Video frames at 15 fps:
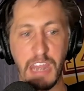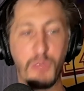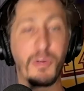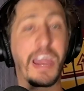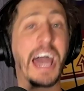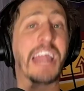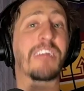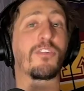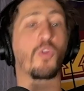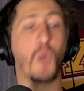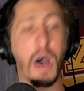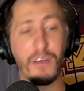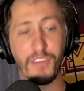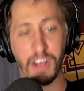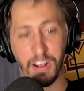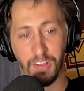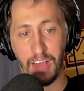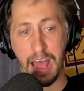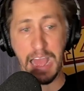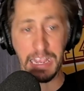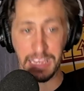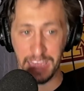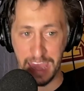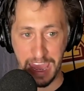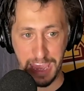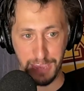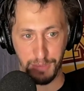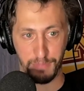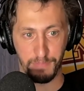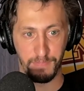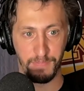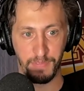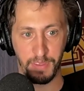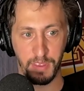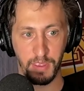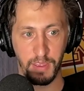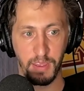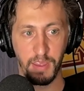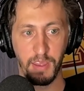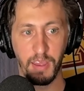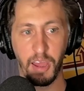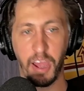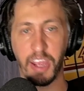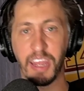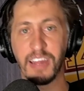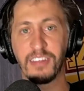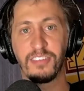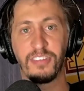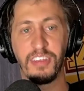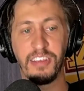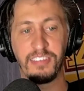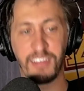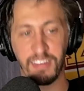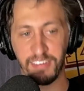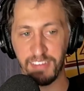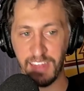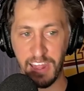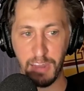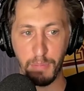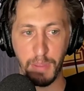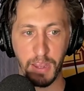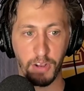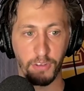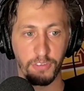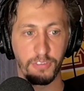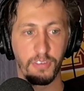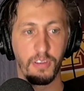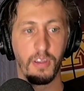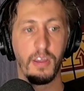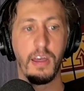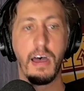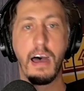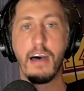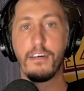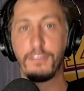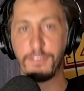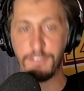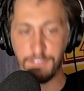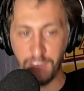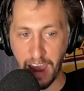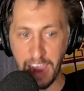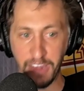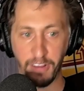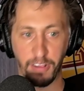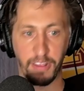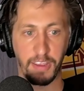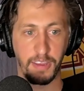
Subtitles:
We got a 12 o'clock game against the Cincinnati Bengals. Finally.